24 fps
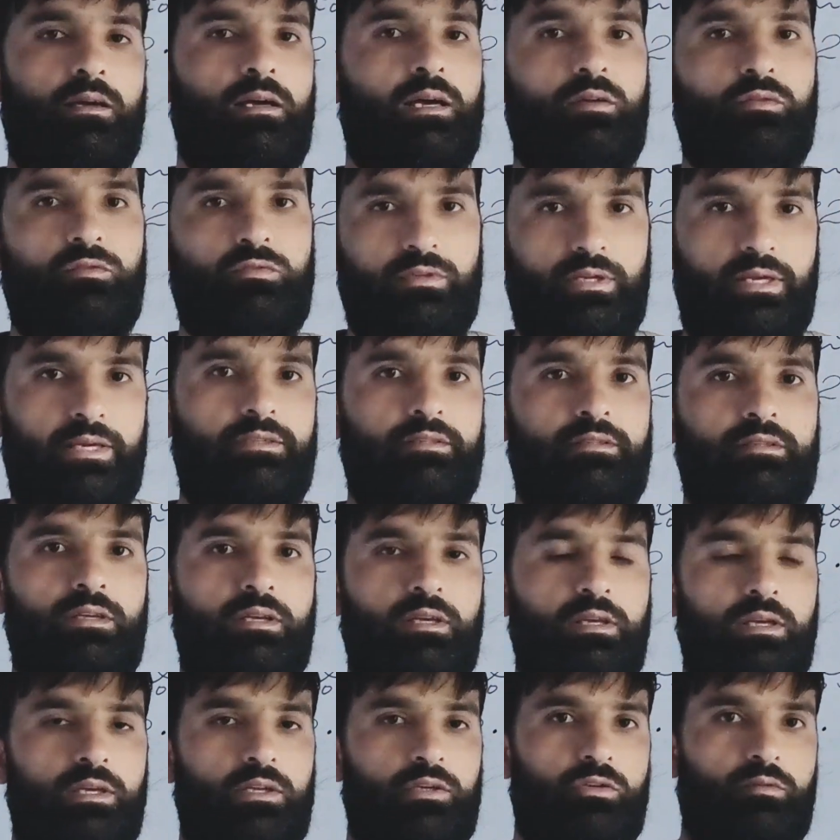How to add?
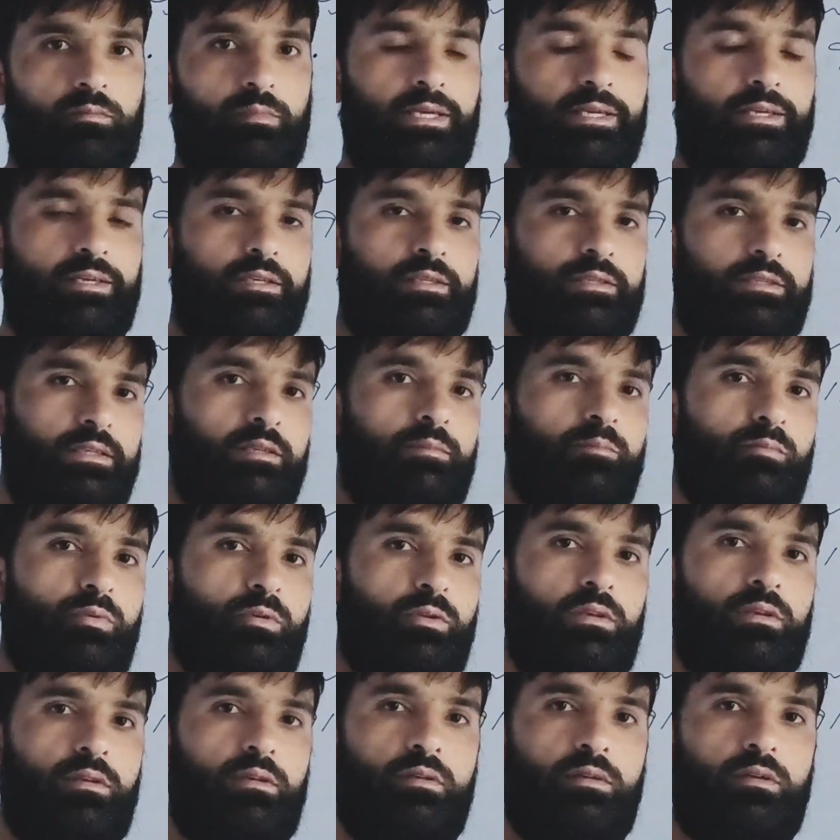To make it
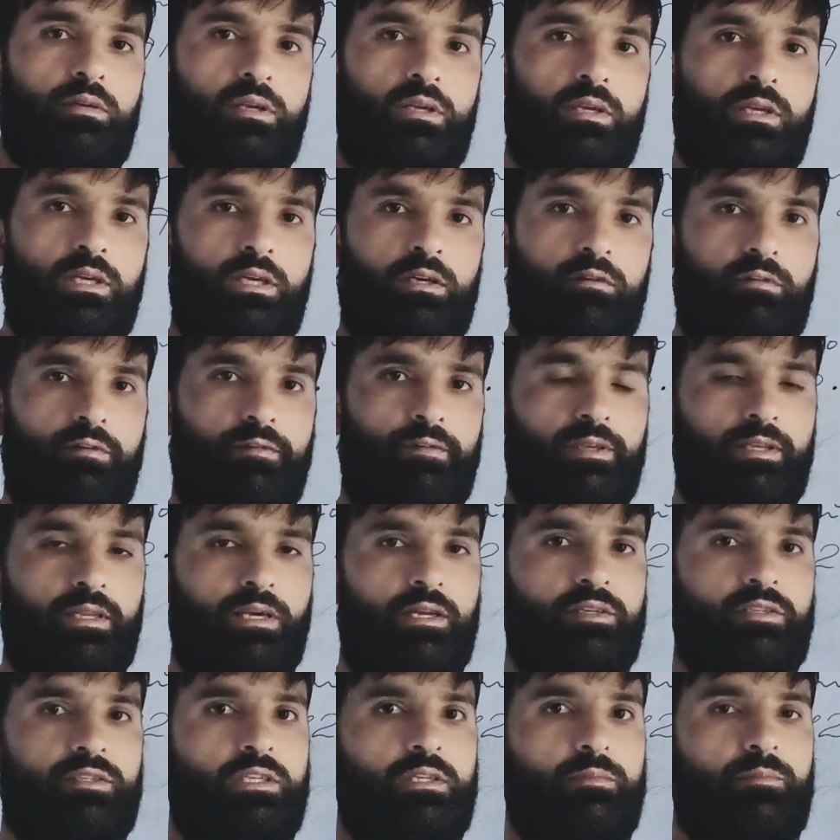simple, we will
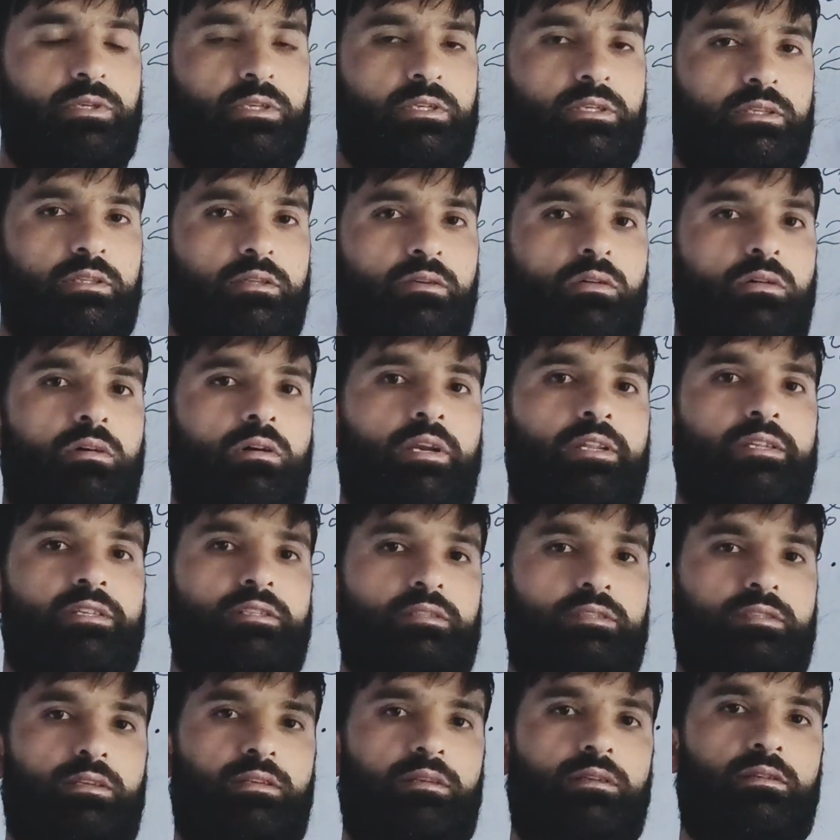not keep it in the
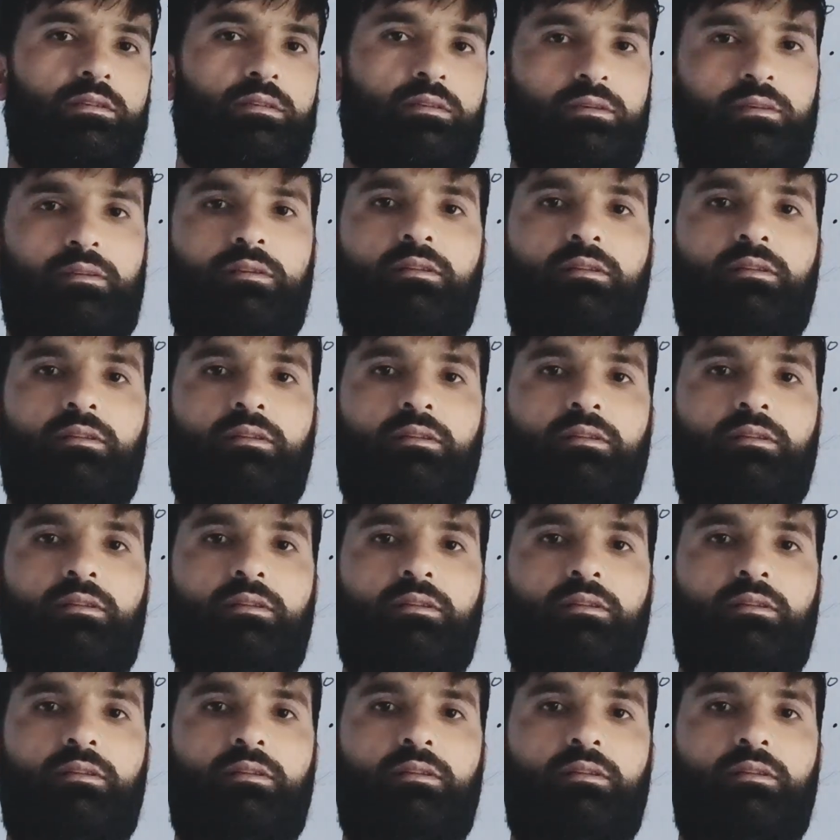horizontal